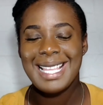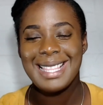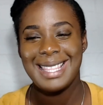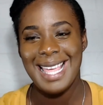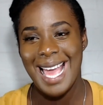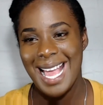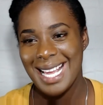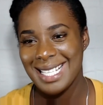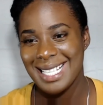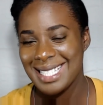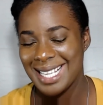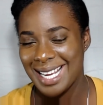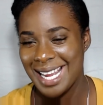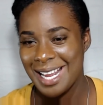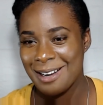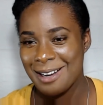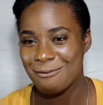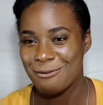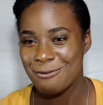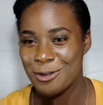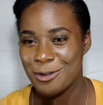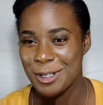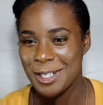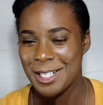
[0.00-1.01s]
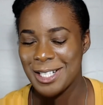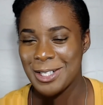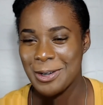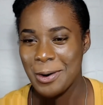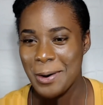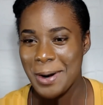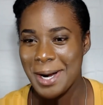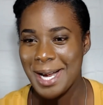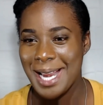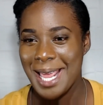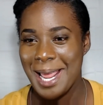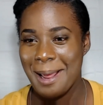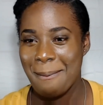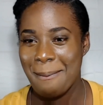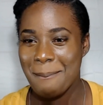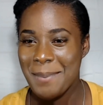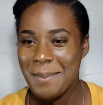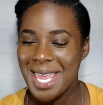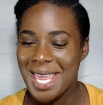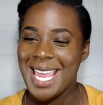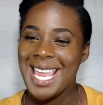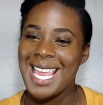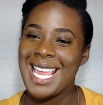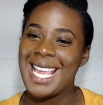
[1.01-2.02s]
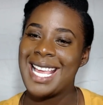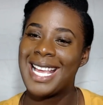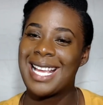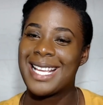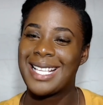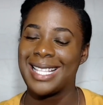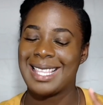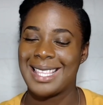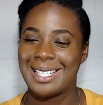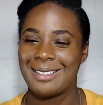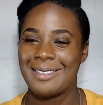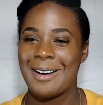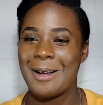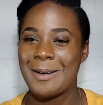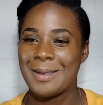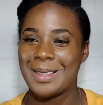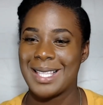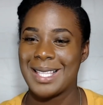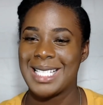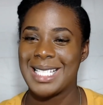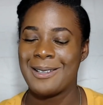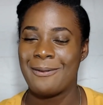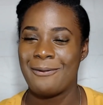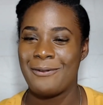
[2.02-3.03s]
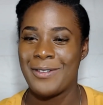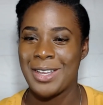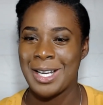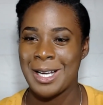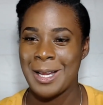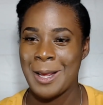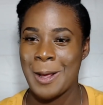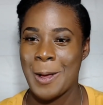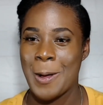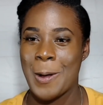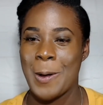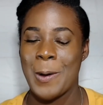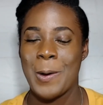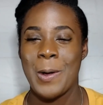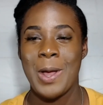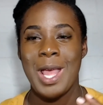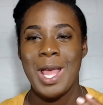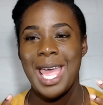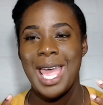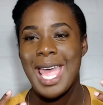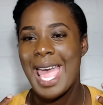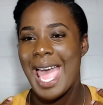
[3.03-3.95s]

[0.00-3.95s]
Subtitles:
Thanks again for joining me throughout this video